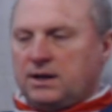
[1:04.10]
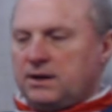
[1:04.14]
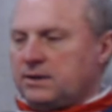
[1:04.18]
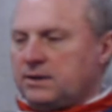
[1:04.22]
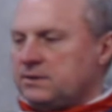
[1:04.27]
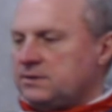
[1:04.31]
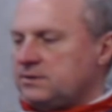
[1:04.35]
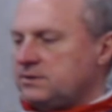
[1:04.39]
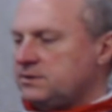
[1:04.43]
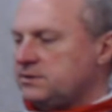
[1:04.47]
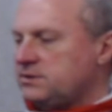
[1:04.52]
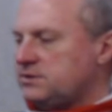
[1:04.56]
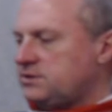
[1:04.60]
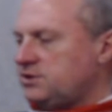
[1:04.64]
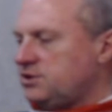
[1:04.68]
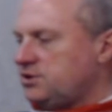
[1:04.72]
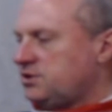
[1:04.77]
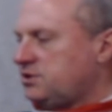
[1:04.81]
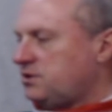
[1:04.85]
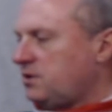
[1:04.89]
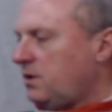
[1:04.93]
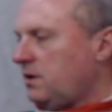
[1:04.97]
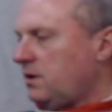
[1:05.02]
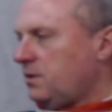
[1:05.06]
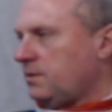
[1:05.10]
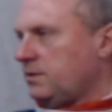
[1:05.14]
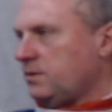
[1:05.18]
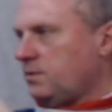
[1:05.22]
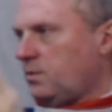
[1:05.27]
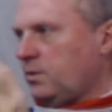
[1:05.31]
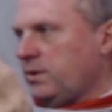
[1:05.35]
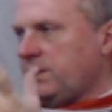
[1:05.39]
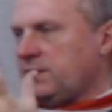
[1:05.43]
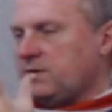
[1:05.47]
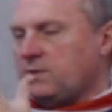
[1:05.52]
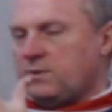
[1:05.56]
let's just start with
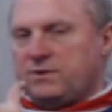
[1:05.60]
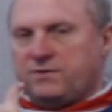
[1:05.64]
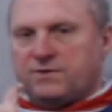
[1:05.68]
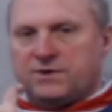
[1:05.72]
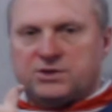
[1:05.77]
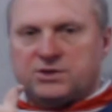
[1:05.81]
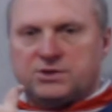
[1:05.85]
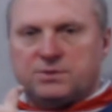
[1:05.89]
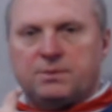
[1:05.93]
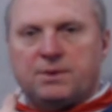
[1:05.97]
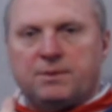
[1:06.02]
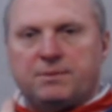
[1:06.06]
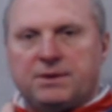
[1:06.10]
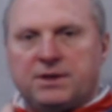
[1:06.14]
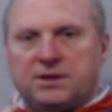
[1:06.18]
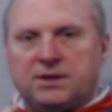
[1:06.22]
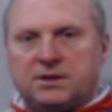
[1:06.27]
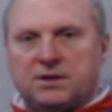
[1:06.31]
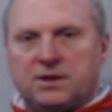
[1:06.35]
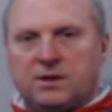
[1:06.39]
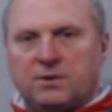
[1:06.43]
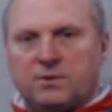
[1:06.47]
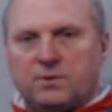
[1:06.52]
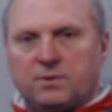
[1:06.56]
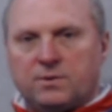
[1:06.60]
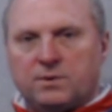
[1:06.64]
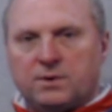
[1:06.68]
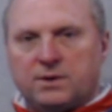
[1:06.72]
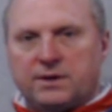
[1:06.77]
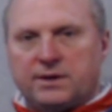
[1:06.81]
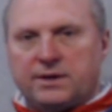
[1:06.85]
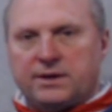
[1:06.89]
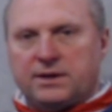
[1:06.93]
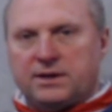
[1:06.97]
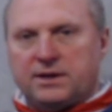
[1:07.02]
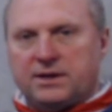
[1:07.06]
when do we fish them. I mean, you know,
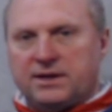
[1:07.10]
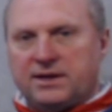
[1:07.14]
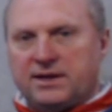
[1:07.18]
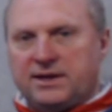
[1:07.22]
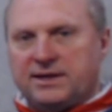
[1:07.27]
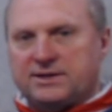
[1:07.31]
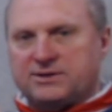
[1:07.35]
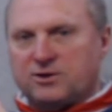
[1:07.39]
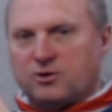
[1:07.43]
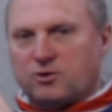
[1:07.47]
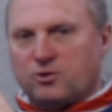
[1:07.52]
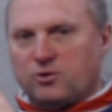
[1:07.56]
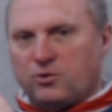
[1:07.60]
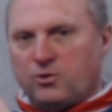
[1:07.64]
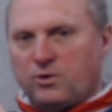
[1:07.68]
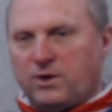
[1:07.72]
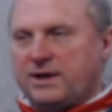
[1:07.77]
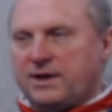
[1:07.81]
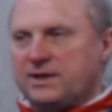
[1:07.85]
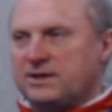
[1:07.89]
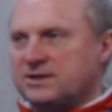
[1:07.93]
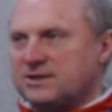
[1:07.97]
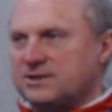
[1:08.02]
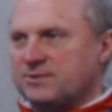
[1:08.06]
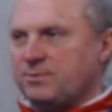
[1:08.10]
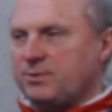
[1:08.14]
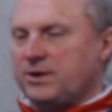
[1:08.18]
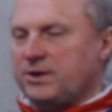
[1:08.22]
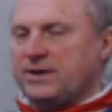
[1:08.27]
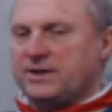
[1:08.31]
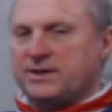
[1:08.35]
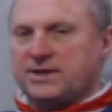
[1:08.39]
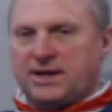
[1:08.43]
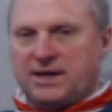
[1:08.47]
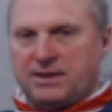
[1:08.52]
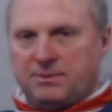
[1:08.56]
it's a great
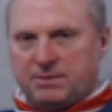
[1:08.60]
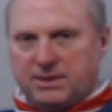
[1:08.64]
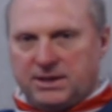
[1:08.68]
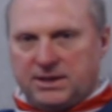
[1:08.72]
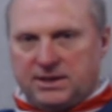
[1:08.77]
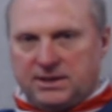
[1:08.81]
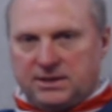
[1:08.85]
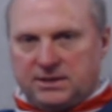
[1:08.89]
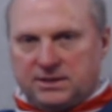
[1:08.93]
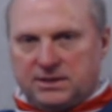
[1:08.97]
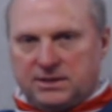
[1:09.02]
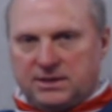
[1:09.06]
springtime bait.